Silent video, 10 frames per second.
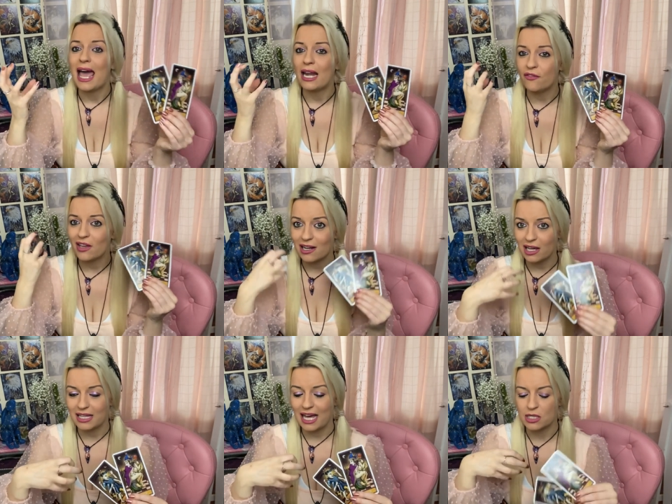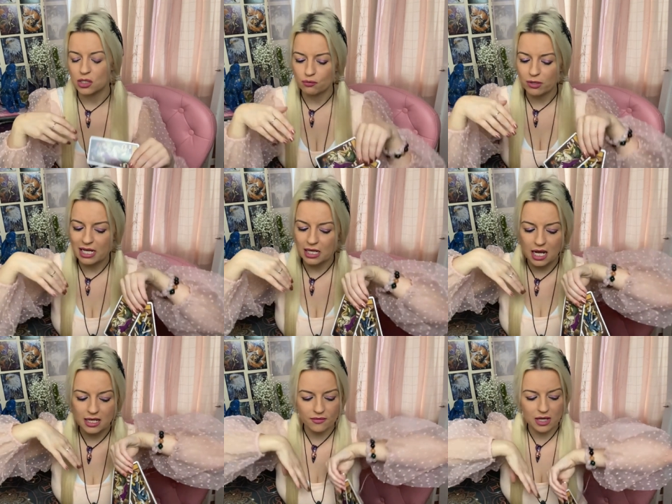anything like that to really
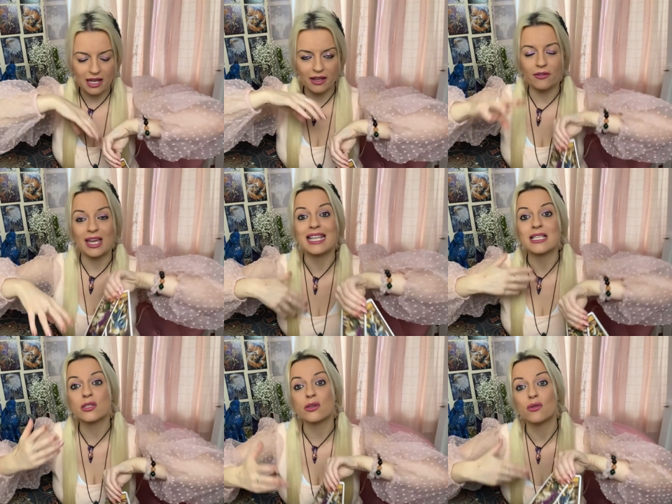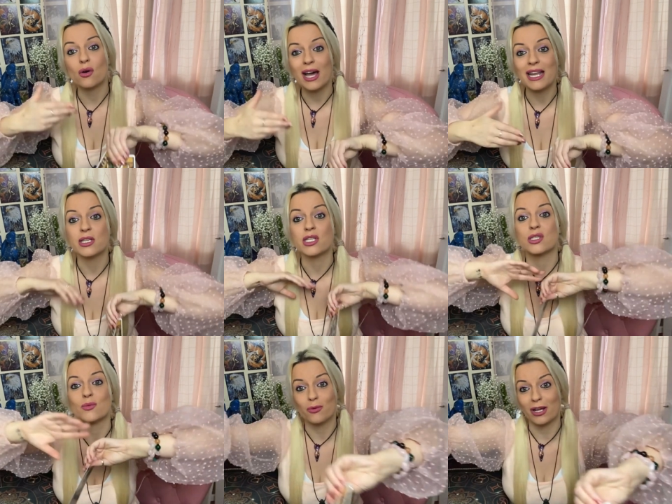kind of go into your energy
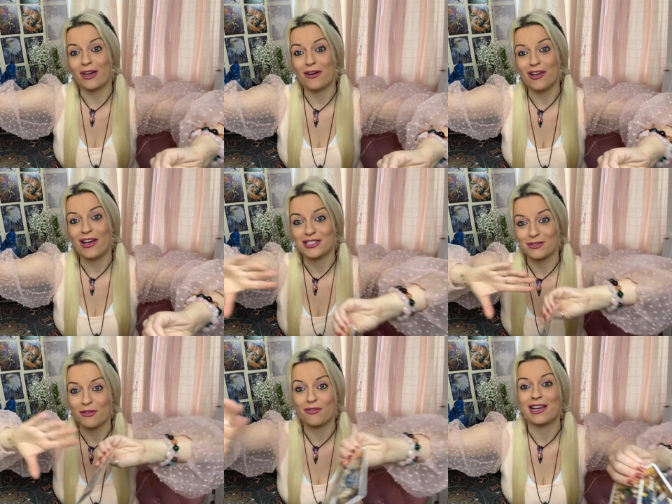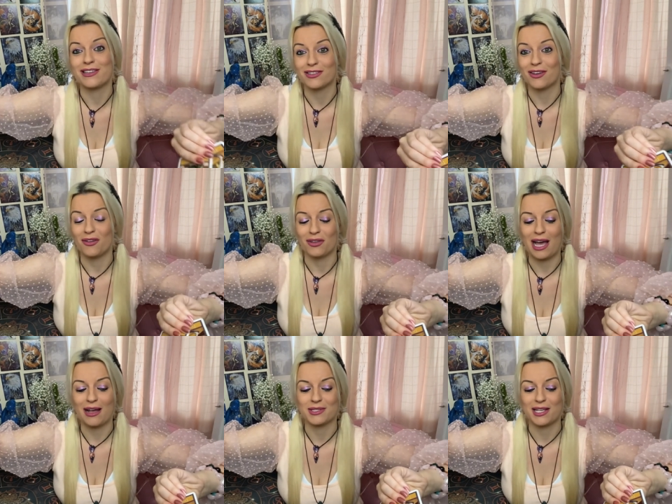to bring it as a reflection on your
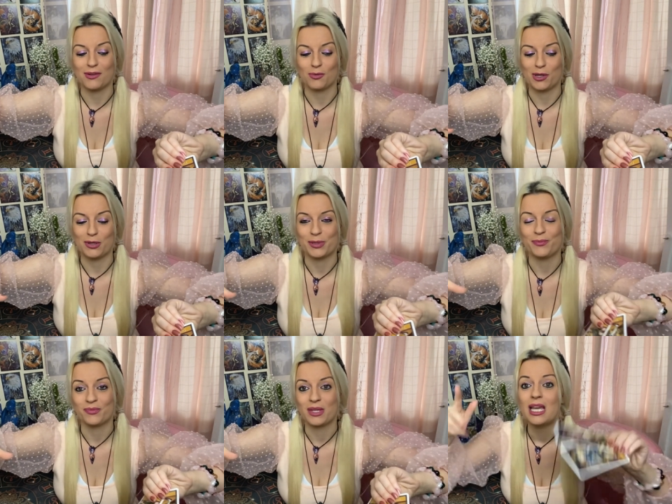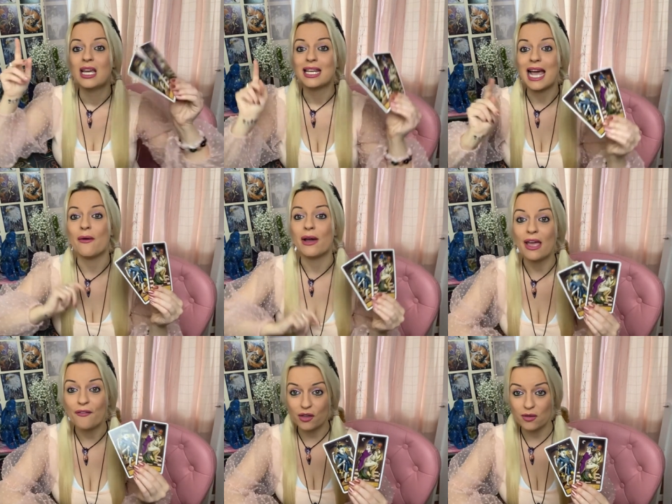outside world. Now,
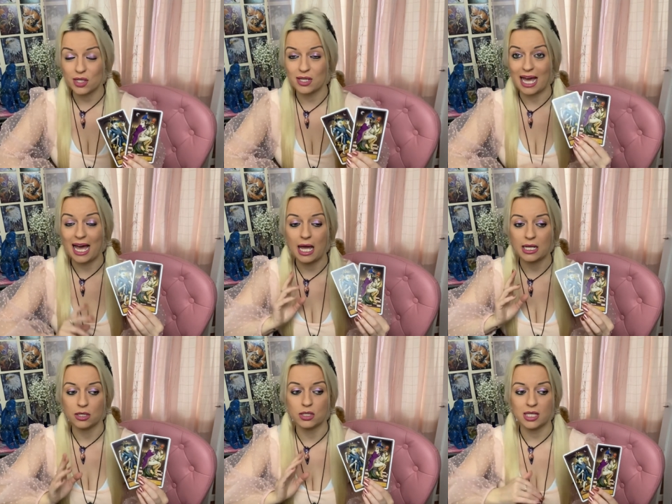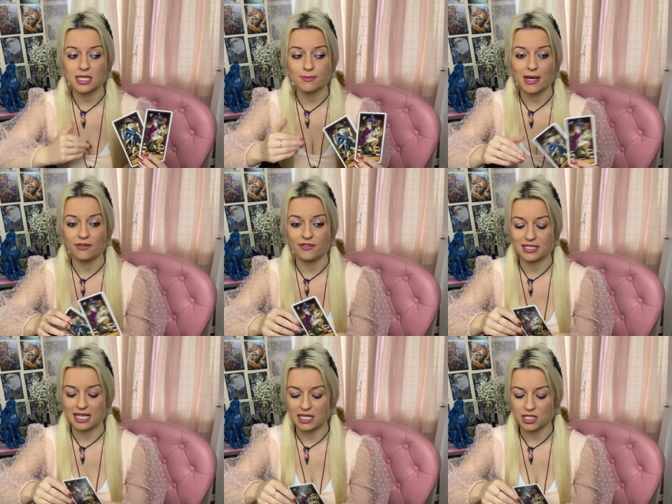if you do that and you do this
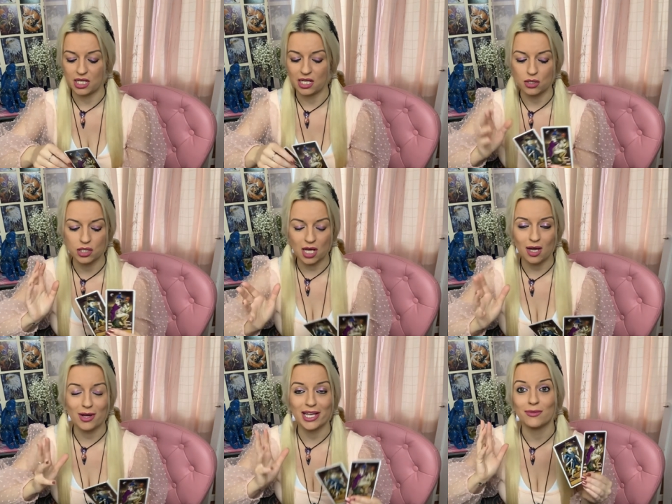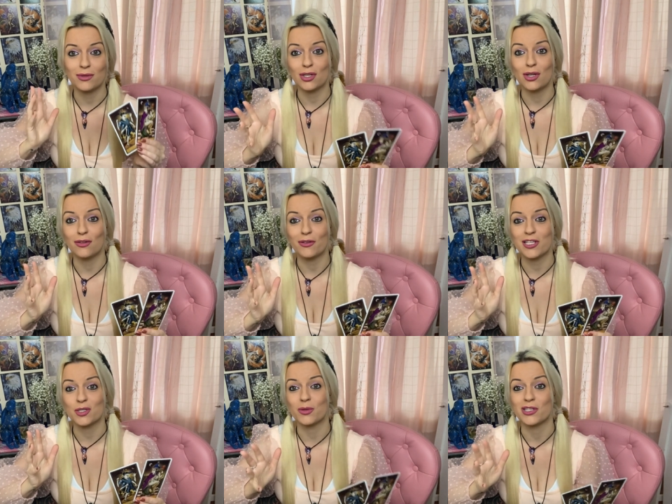manifestation and you start working with the
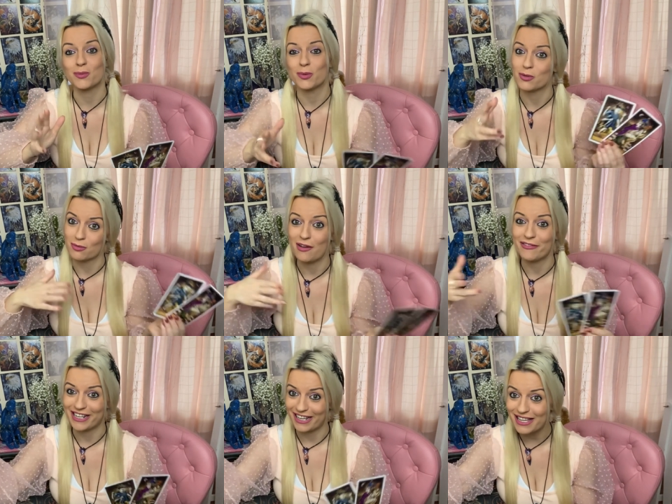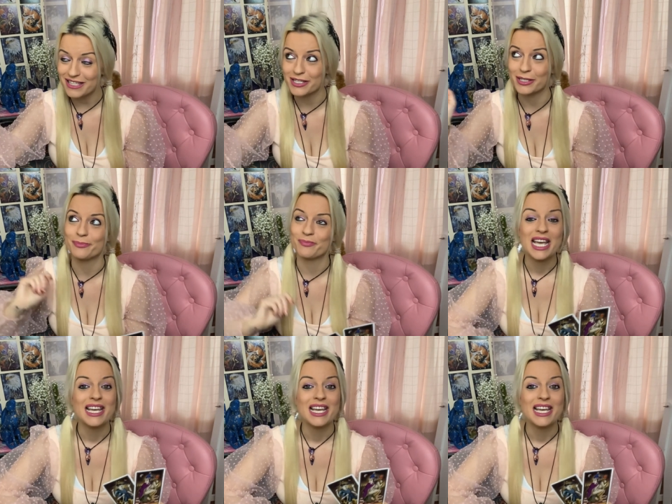universal principles rather than against them,